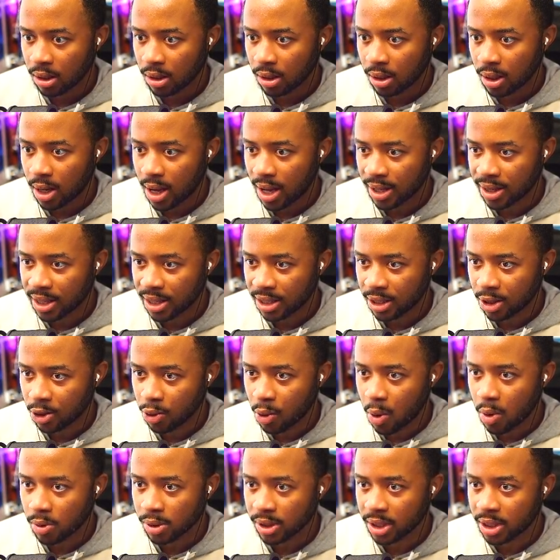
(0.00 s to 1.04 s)
I think you
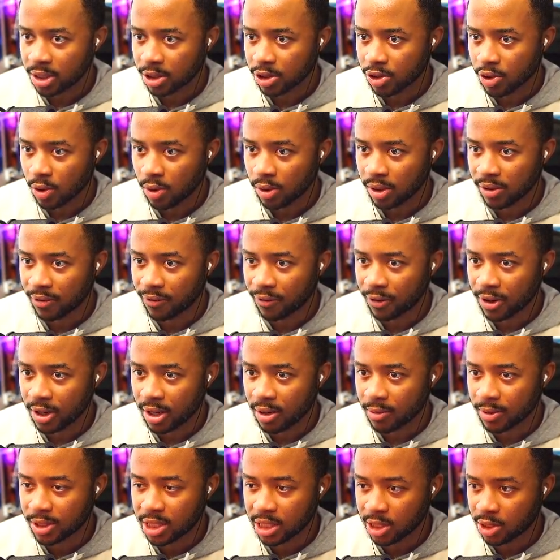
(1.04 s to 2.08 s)
only control Ifrit,
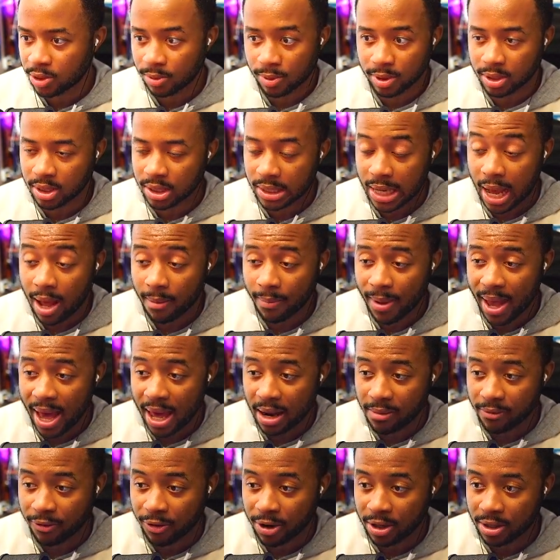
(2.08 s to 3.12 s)
which is not bad.
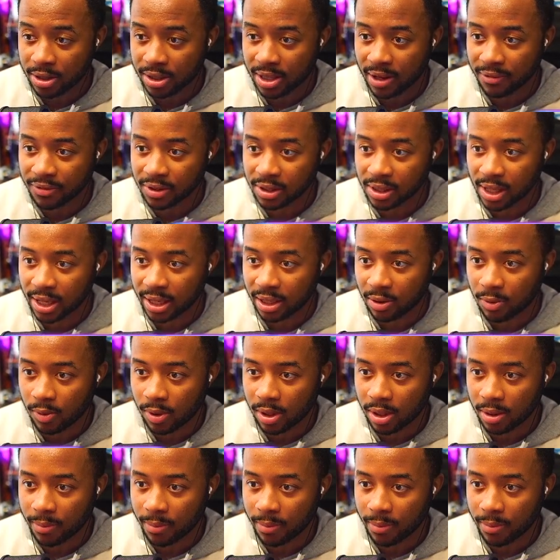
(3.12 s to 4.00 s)
Ifrit is definitely like one of the